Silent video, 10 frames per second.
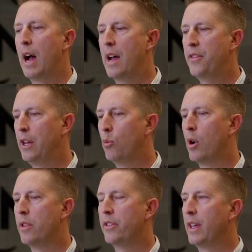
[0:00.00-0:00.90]
I think
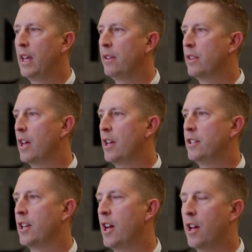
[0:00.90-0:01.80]
one thing
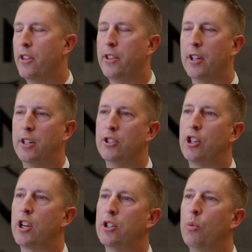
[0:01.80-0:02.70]
that the
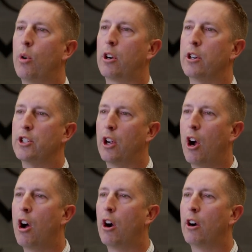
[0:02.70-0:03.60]
construction workers
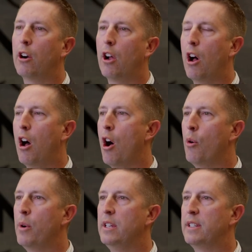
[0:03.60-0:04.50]
are
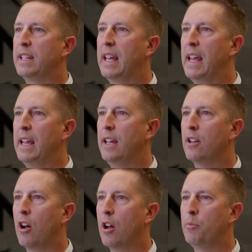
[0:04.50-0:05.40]
always
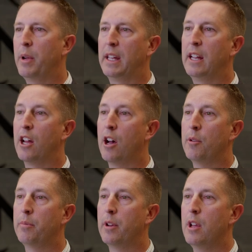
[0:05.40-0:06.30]
keen on picking
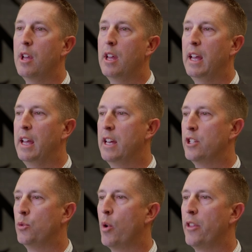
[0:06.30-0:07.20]
up
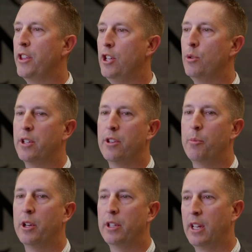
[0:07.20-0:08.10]
is what the use of
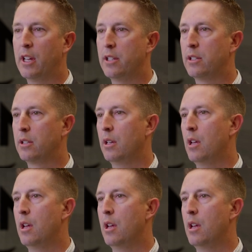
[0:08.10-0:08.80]
the building is.